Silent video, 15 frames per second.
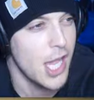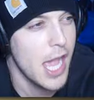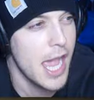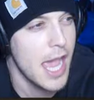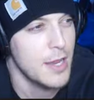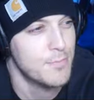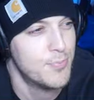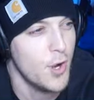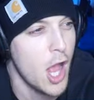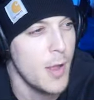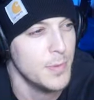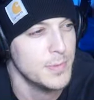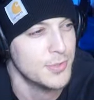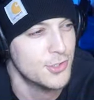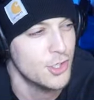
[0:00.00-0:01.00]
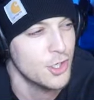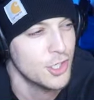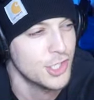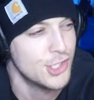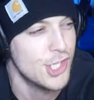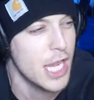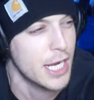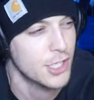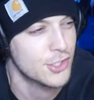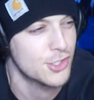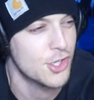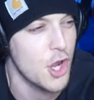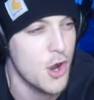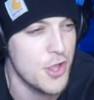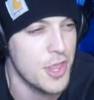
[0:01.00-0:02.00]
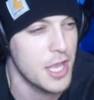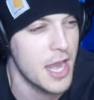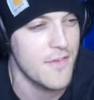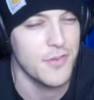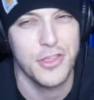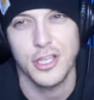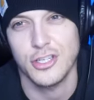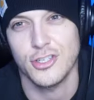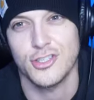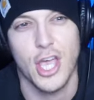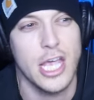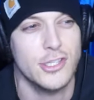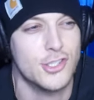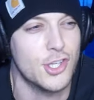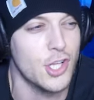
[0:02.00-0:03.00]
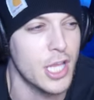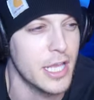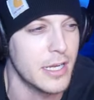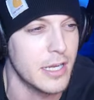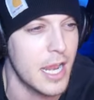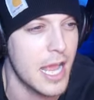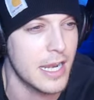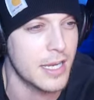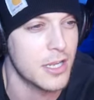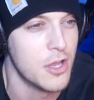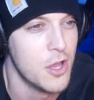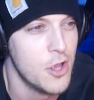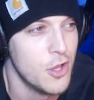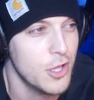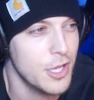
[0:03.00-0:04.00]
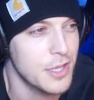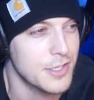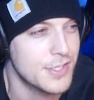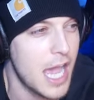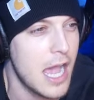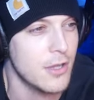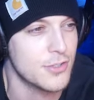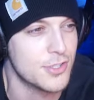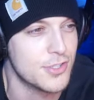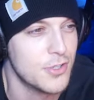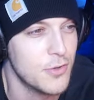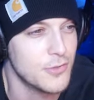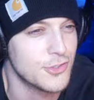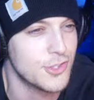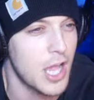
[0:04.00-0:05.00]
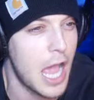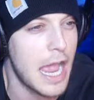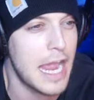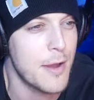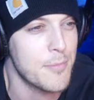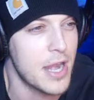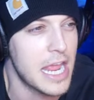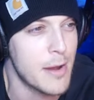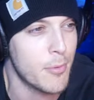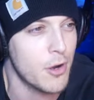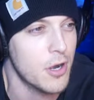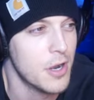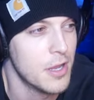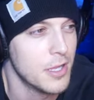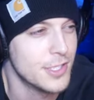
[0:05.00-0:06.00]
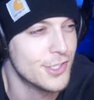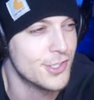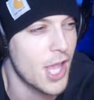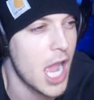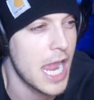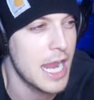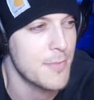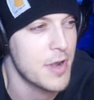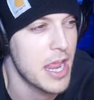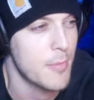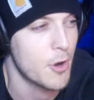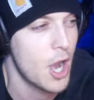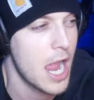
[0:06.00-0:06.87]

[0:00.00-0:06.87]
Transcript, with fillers: guy had problems 30 seconds ago and then everything just escalated out of, look at this house. This is I Am Neighbor. This is I Am Neighbor